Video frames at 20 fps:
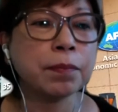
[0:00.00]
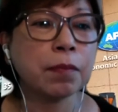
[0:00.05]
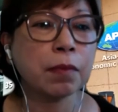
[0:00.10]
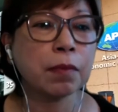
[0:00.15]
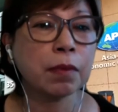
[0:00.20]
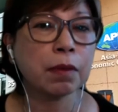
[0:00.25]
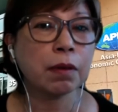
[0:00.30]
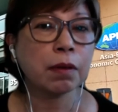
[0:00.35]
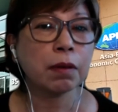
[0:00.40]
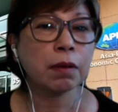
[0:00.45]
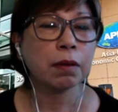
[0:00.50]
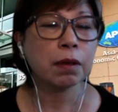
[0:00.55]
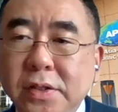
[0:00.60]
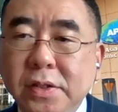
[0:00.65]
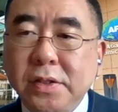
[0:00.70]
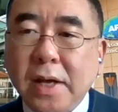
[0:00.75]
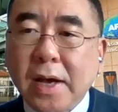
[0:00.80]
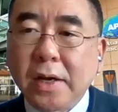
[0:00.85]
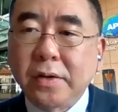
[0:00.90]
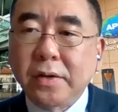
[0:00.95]
Can I just
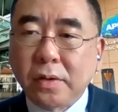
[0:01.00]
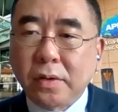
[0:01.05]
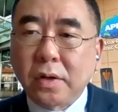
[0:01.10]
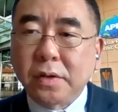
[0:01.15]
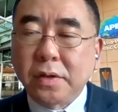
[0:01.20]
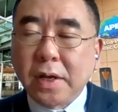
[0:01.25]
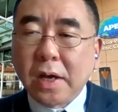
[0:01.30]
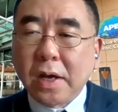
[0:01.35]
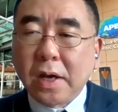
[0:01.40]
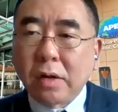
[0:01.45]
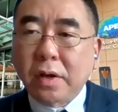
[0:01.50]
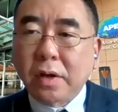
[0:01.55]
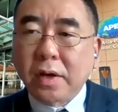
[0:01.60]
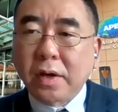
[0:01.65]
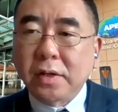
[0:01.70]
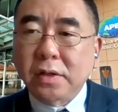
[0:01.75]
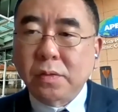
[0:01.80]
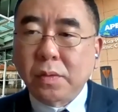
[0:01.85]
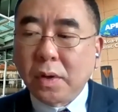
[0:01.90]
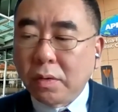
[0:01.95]
add on
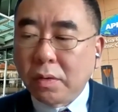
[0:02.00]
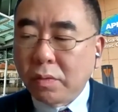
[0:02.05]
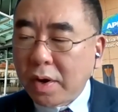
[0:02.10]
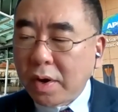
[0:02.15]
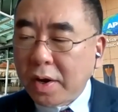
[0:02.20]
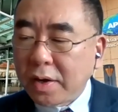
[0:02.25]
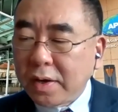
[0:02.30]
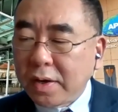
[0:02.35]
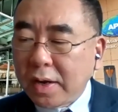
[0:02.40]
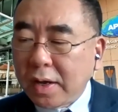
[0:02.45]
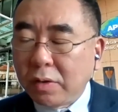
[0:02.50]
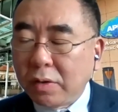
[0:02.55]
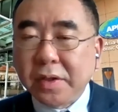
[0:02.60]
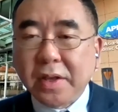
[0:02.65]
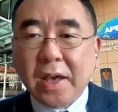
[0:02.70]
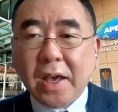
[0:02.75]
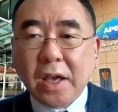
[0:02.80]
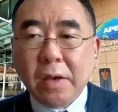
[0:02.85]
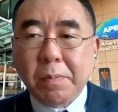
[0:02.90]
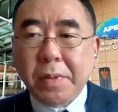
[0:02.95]
healthcare as well? Right now, the
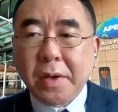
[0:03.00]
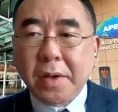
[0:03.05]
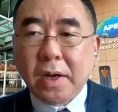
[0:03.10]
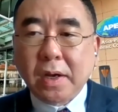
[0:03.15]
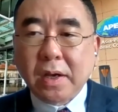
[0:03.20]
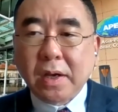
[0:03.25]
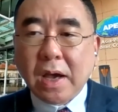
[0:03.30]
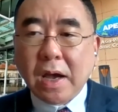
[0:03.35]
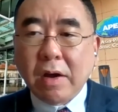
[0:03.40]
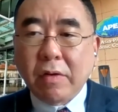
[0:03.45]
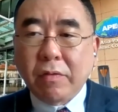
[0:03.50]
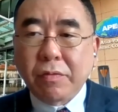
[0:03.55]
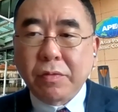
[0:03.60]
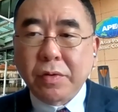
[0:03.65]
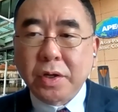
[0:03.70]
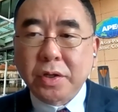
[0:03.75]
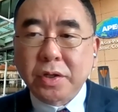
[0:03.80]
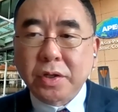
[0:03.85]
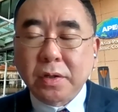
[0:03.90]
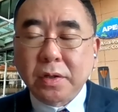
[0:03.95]
APEC
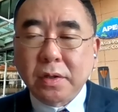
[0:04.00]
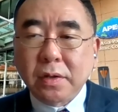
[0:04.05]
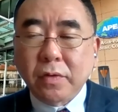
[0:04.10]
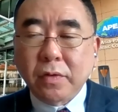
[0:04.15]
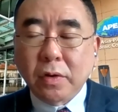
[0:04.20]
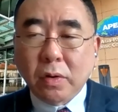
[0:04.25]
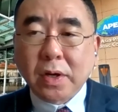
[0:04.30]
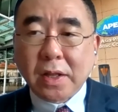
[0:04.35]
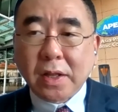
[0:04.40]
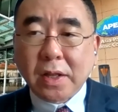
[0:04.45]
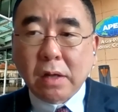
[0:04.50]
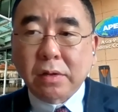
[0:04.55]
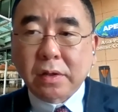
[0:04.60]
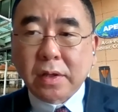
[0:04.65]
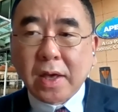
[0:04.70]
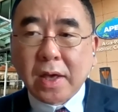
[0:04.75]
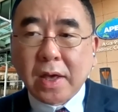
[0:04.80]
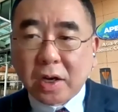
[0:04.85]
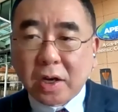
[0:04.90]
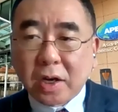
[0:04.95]
average, if you look at
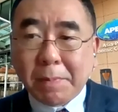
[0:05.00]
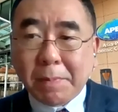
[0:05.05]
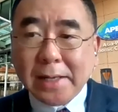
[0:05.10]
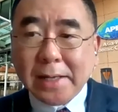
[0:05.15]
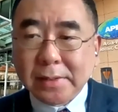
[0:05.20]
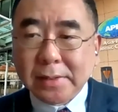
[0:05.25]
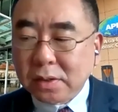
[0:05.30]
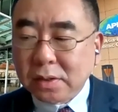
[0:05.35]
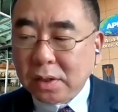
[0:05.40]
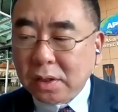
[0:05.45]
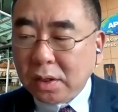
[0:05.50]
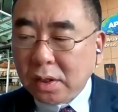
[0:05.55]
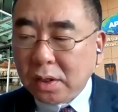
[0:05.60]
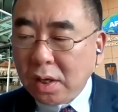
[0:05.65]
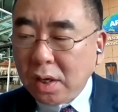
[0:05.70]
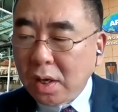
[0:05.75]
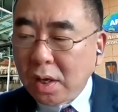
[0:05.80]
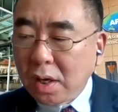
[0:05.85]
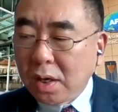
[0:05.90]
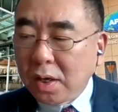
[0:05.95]
healthcare capacity,
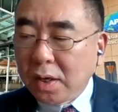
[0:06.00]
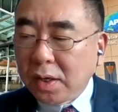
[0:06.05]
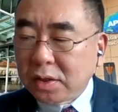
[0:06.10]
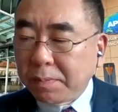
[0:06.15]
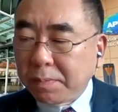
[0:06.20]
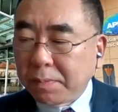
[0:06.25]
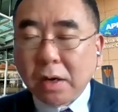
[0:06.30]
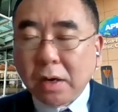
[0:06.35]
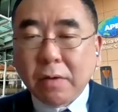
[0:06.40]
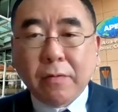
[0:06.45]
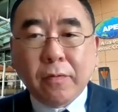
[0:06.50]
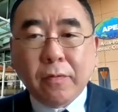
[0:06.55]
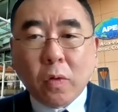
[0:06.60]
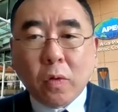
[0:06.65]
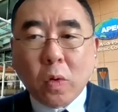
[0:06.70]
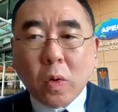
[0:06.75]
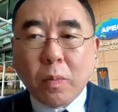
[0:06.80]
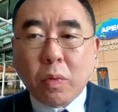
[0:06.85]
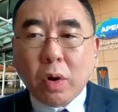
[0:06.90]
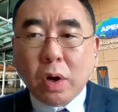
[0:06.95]
it's about
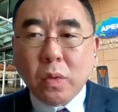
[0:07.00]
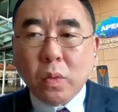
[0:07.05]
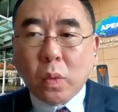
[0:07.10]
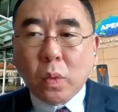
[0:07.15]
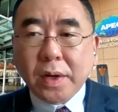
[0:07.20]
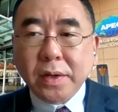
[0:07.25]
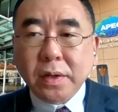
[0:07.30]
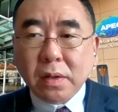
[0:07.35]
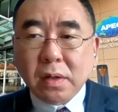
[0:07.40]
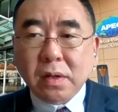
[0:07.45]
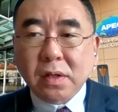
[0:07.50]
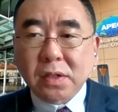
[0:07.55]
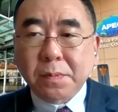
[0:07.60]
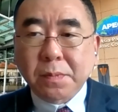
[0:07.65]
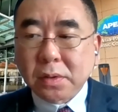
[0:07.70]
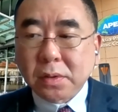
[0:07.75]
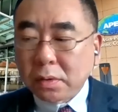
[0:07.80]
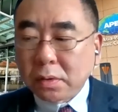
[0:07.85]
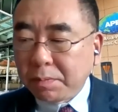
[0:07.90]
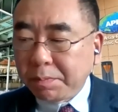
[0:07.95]
4.1
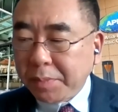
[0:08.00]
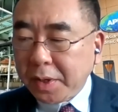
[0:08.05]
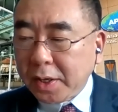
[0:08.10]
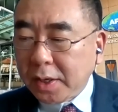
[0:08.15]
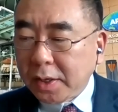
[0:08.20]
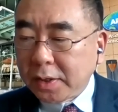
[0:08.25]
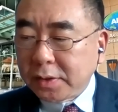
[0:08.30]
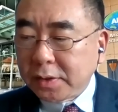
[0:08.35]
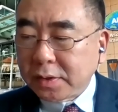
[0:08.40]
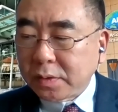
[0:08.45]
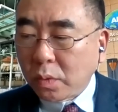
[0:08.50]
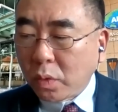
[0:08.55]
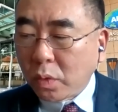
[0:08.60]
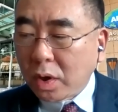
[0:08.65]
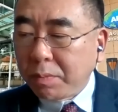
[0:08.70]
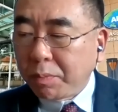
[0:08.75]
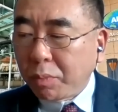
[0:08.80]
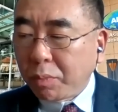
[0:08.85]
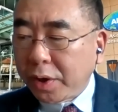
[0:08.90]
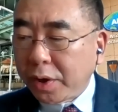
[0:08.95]
hospital beds,
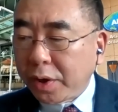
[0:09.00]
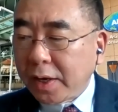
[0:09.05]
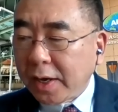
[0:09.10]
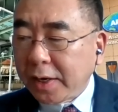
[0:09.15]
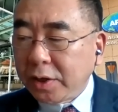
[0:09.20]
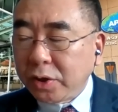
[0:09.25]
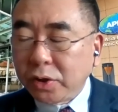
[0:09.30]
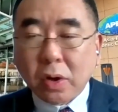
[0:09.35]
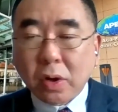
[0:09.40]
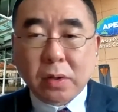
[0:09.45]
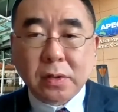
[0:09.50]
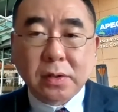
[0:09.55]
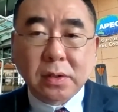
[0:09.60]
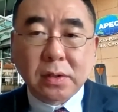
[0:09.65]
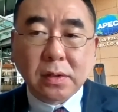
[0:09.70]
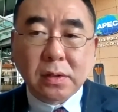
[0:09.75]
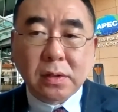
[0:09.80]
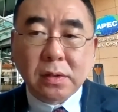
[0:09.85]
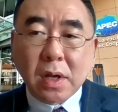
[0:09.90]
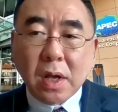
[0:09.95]
1.9
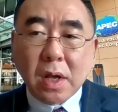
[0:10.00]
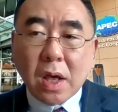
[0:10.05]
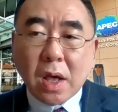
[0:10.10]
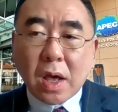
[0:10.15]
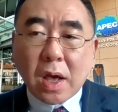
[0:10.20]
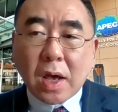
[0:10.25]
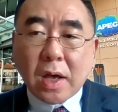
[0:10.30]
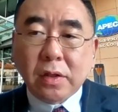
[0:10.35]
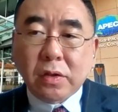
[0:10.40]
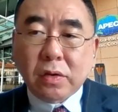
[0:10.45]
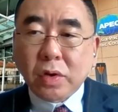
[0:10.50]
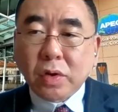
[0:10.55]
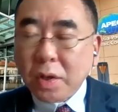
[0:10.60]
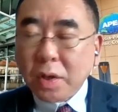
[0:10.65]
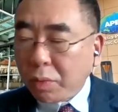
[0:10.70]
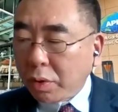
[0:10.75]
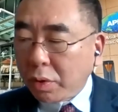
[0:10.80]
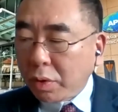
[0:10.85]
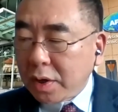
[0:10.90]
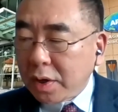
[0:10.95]
doctors, and
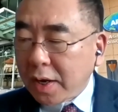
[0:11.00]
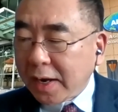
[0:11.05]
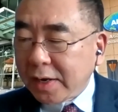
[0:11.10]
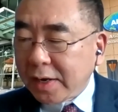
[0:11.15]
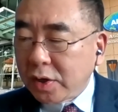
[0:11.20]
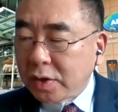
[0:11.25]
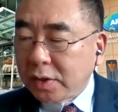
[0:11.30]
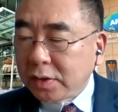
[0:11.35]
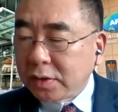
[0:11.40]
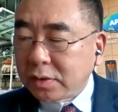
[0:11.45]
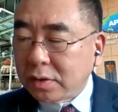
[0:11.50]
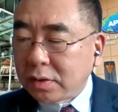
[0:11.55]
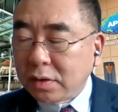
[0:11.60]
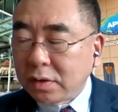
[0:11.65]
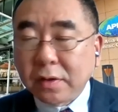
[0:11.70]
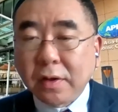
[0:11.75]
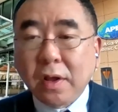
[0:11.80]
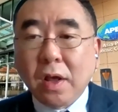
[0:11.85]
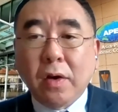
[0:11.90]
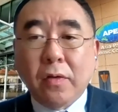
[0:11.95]
3.9
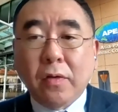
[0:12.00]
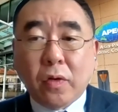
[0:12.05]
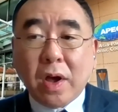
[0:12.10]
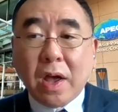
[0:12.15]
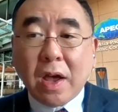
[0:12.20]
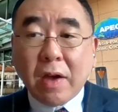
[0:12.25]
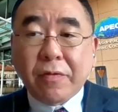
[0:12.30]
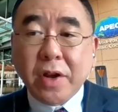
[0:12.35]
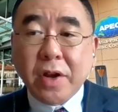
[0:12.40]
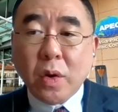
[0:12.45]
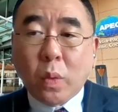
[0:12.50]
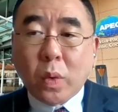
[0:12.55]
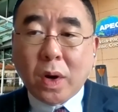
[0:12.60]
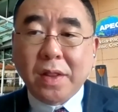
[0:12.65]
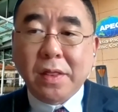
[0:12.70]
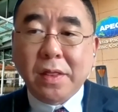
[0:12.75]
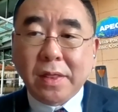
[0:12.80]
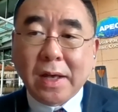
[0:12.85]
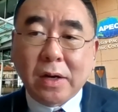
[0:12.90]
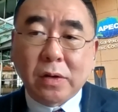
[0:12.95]
nurses for every
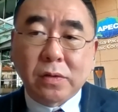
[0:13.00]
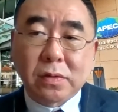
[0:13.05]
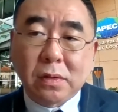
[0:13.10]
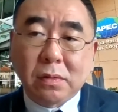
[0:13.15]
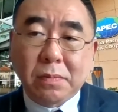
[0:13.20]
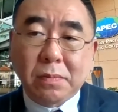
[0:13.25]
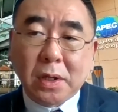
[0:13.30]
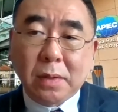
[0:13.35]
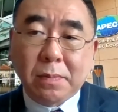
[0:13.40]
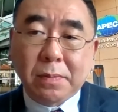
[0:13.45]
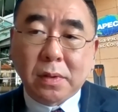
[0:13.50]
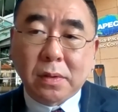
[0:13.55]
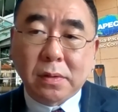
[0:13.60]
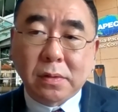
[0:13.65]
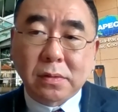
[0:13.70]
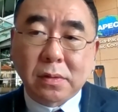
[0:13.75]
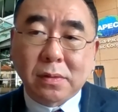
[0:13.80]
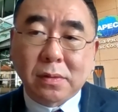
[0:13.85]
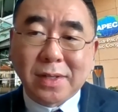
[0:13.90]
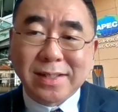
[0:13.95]
1,000 people.
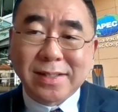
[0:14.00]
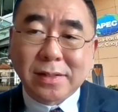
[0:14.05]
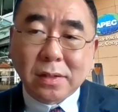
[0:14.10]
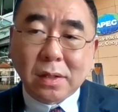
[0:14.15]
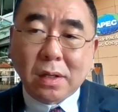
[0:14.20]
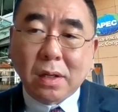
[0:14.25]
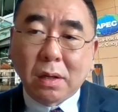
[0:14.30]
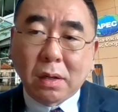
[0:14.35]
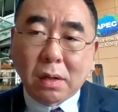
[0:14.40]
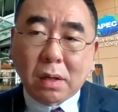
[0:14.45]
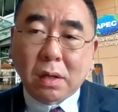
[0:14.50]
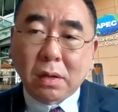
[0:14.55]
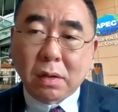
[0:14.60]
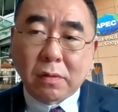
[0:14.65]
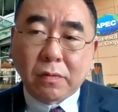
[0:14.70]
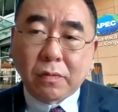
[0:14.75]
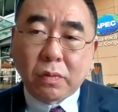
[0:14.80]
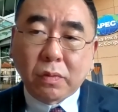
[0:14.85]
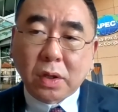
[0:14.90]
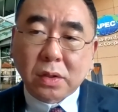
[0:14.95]
So there's still a lot
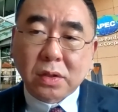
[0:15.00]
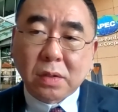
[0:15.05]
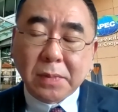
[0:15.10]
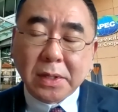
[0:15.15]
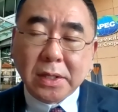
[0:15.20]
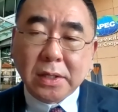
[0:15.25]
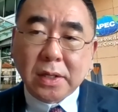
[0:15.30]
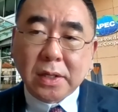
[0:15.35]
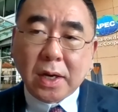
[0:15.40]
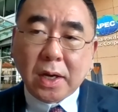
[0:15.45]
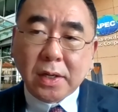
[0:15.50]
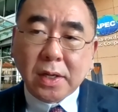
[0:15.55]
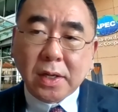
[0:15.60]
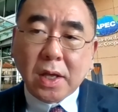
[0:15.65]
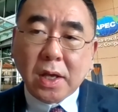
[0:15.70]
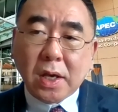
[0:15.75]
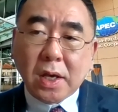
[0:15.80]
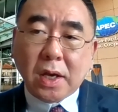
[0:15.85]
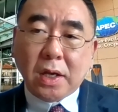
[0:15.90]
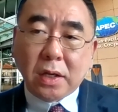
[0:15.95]
of work to be done
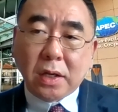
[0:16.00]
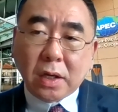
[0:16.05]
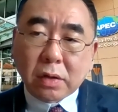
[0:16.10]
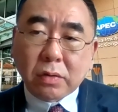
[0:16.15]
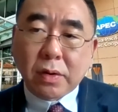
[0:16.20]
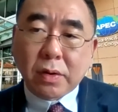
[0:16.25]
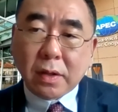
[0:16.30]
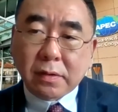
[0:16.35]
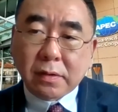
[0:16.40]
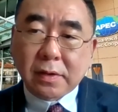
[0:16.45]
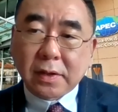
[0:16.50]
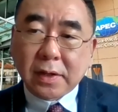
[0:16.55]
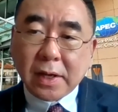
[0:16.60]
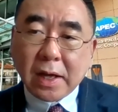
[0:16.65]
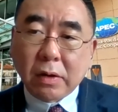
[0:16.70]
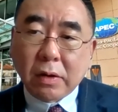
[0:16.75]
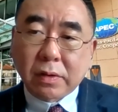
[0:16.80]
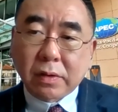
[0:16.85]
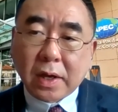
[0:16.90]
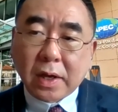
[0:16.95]
in increasing
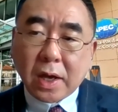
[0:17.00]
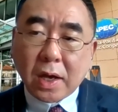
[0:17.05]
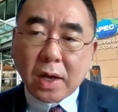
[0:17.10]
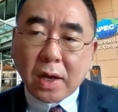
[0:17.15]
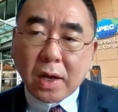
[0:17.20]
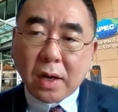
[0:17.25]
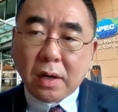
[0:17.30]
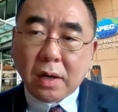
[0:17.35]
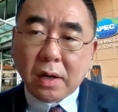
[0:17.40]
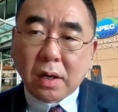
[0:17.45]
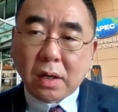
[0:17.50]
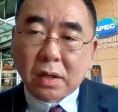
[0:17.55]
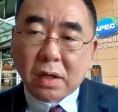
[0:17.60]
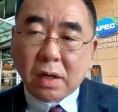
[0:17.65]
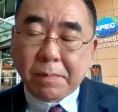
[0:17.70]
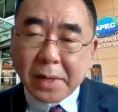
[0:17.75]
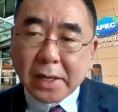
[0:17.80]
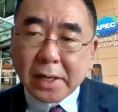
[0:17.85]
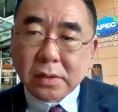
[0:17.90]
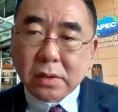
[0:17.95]
healthcare
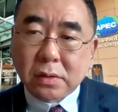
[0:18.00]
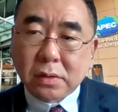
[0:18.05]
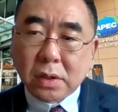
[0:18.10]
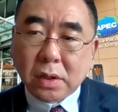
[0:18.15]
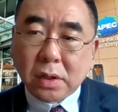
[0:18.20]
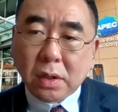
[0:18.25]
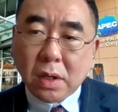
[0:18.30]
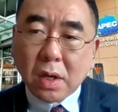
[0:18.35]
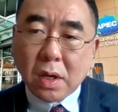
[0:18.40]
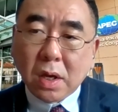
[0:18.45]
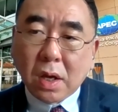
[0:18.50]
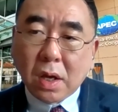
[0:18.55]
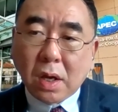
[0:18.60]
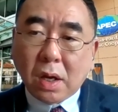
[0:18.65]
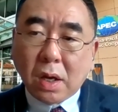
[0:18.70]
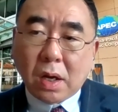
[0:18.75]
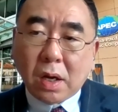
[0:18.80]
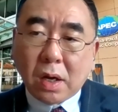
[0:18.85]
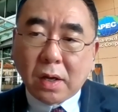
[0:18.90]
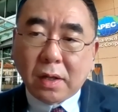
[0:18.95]
capacity.
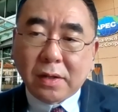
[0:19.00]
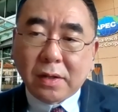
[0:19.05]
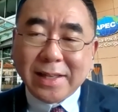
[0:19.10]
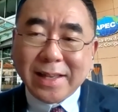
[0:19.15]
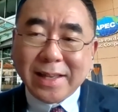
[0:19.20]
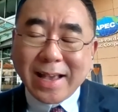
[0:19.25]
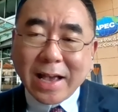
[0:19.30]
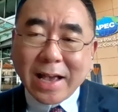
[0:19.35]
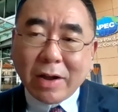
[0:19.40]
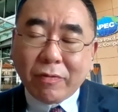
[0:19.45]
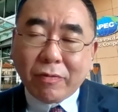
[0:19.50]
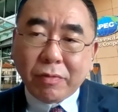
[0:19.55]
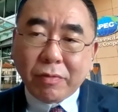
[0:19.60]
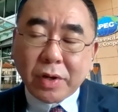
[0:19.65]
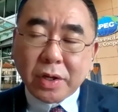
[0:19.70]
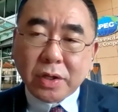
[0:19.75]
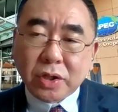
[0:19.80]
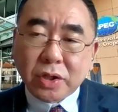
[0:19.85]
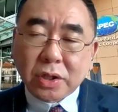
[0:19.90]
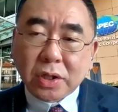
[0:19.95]
The
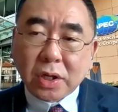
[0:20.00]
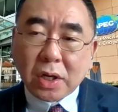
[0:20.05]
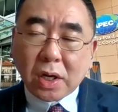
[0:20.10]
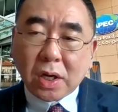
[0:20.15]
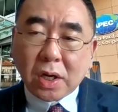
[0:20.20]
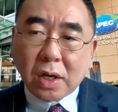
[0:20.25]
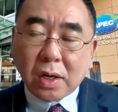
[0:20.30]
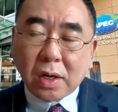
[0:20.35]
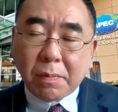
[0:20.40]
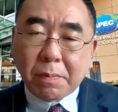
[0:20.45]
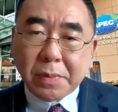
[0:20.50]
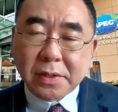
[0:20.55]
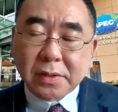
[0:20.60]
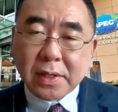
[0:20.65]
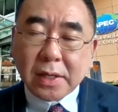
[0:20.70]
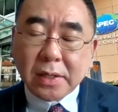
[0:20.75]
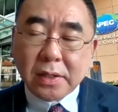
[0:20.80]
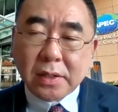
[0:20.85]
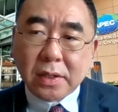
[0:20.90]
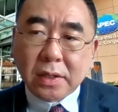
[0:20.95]
average
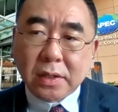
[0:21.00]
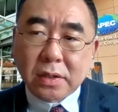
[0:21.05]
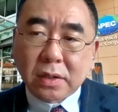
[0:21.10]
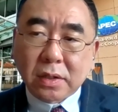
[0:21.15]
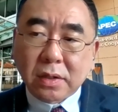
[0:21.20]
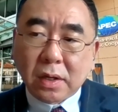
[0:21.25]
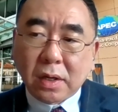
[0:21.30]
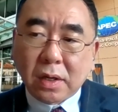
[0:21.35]
percentage